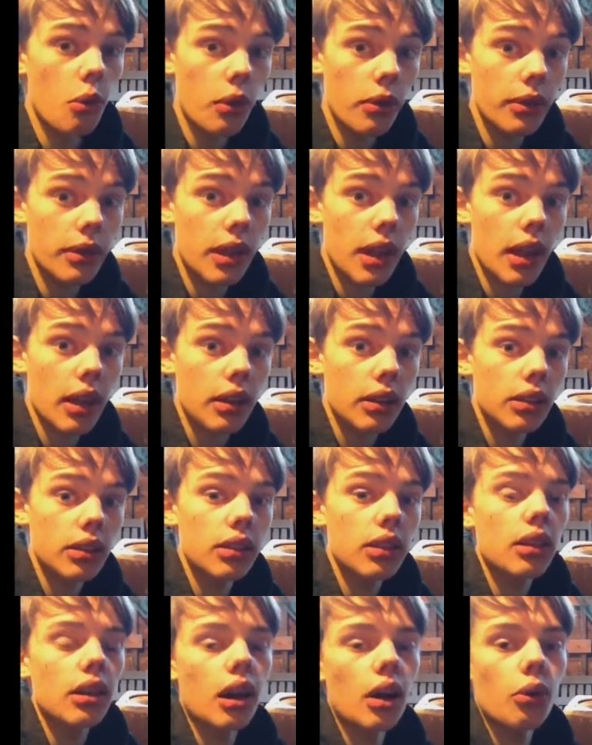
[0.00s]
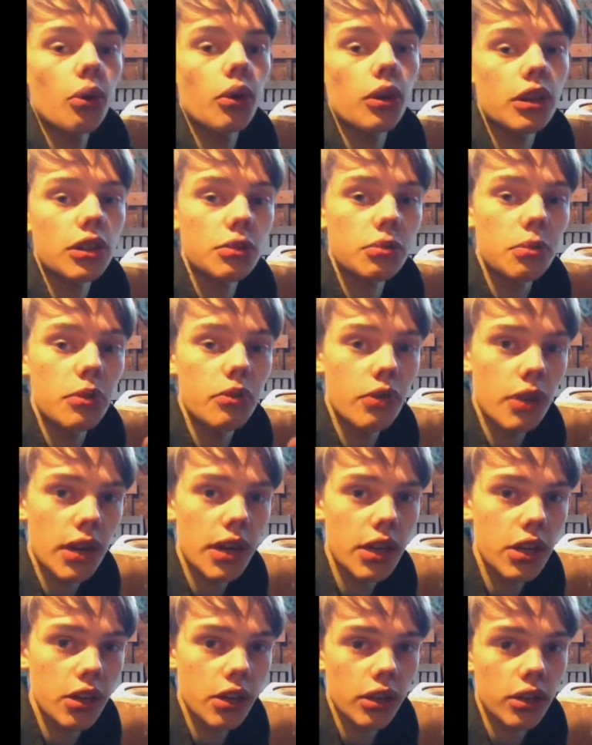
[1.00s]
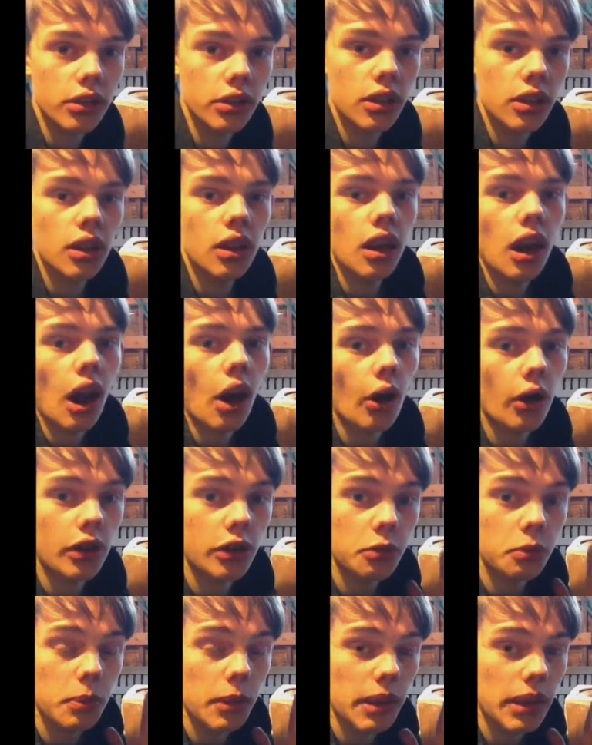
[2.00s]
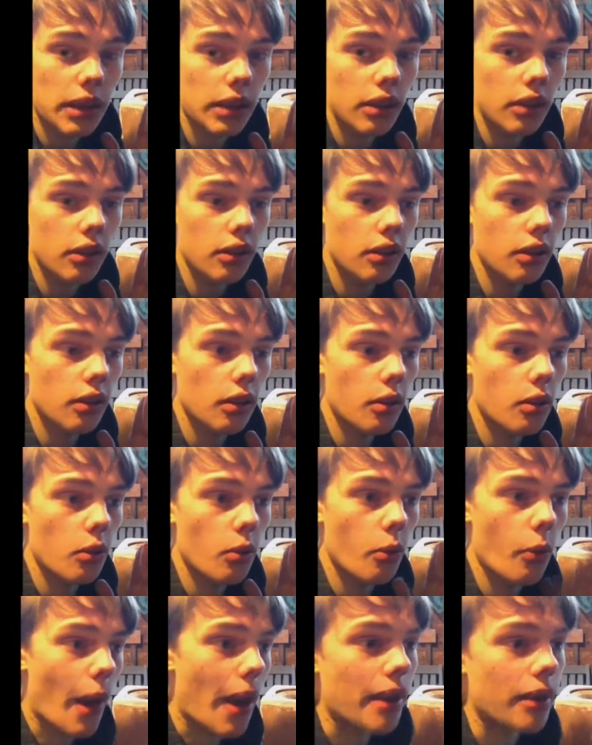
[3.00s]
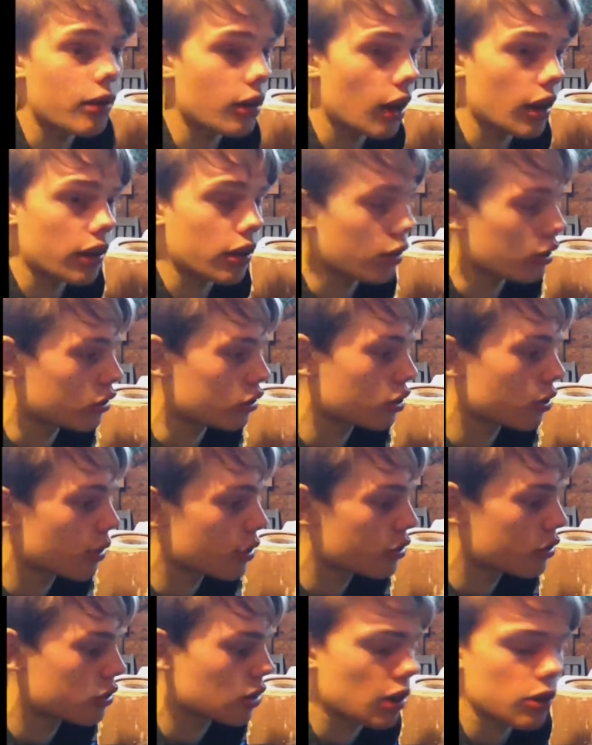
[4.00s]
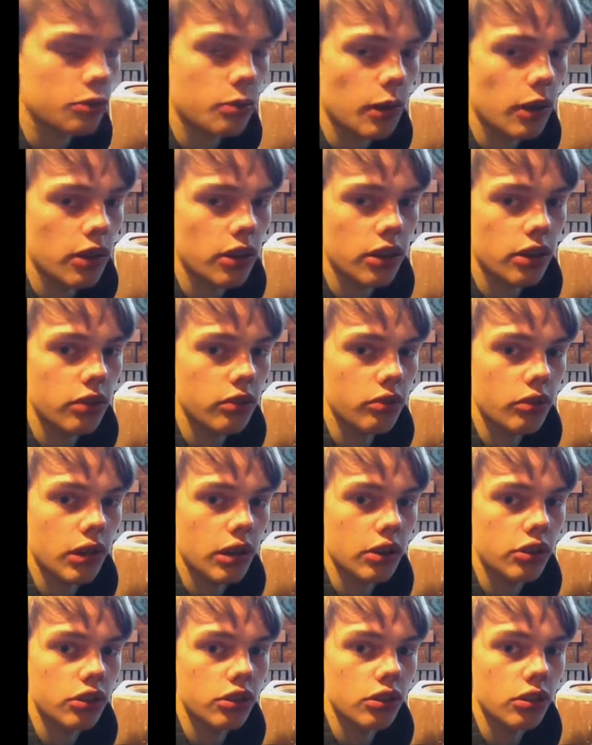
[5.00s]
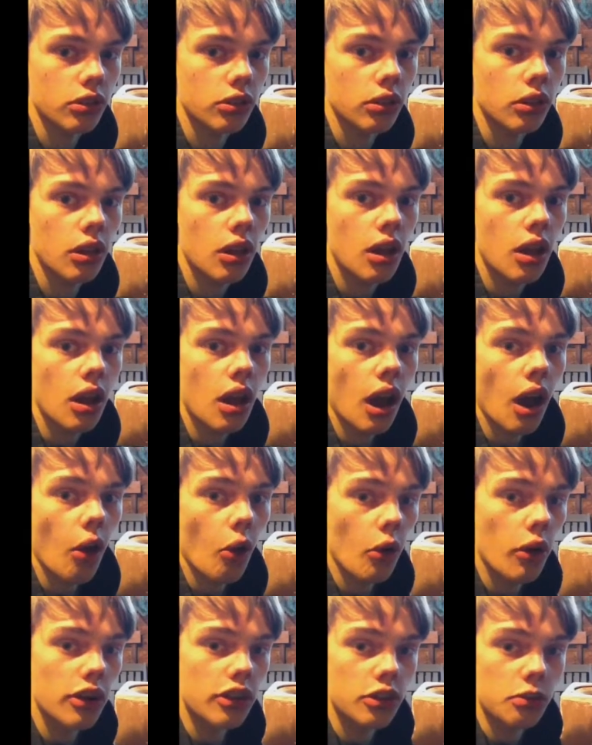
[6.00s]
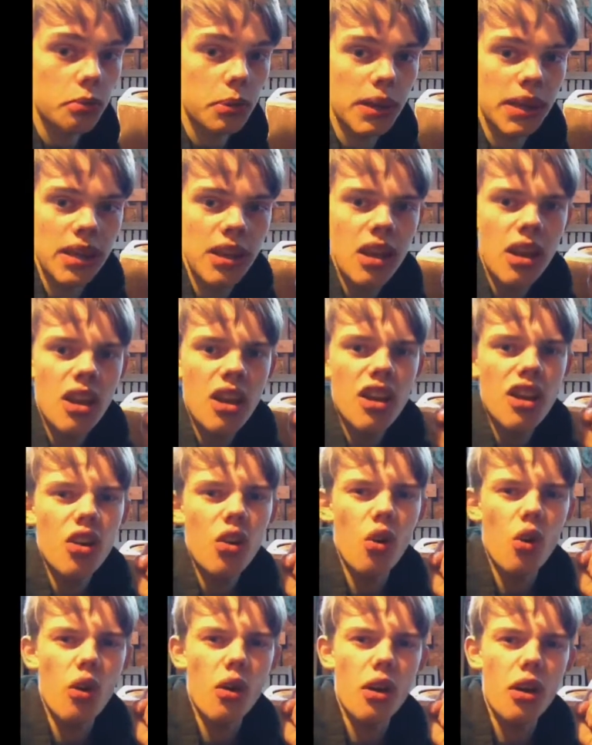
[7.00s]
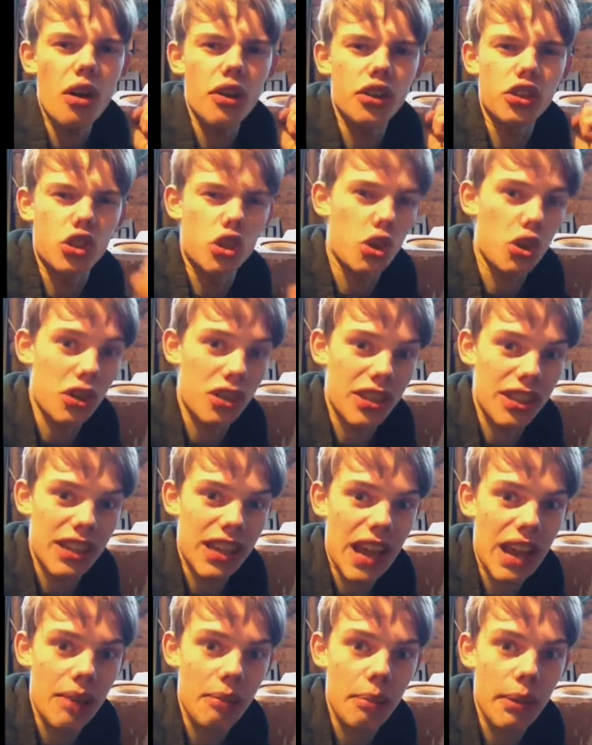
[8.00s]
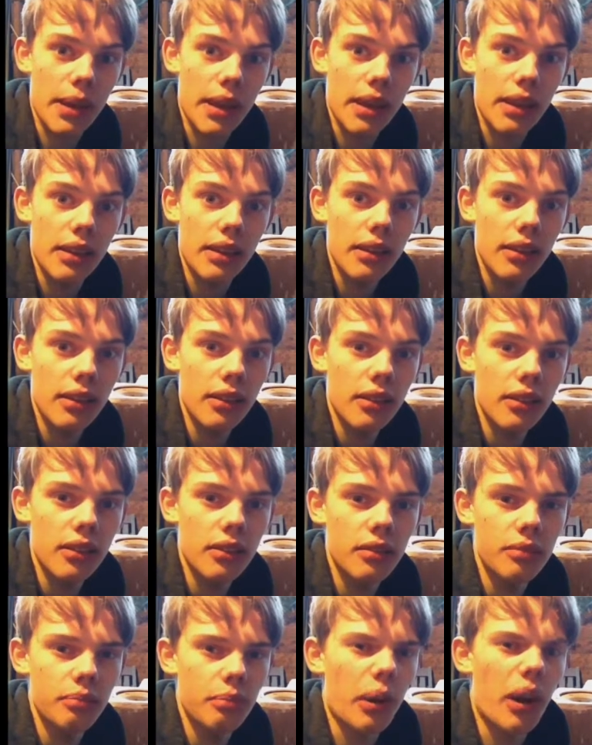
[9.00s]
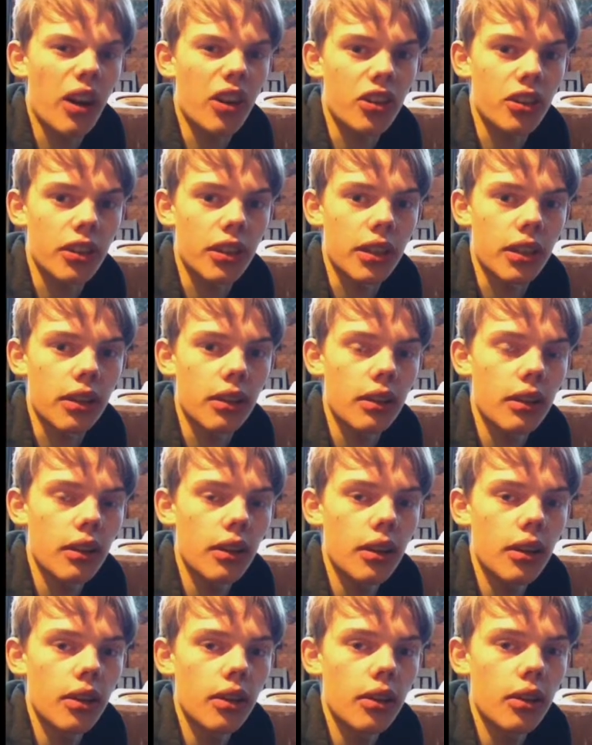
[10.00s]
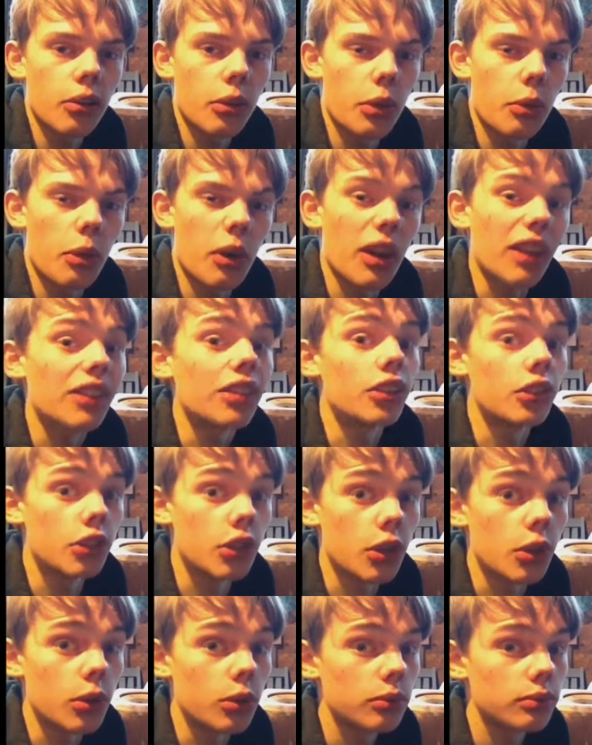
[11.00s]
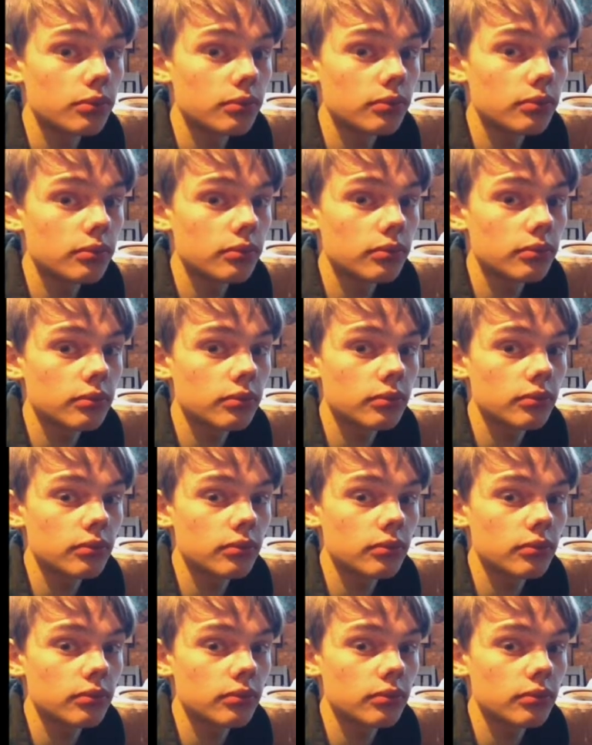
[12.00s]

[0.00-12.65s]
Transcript: And I don't want that. I want it to be really good. I want it to be, like 200 times better than the original. I want it to be as good as it can be, partially, with what I can do,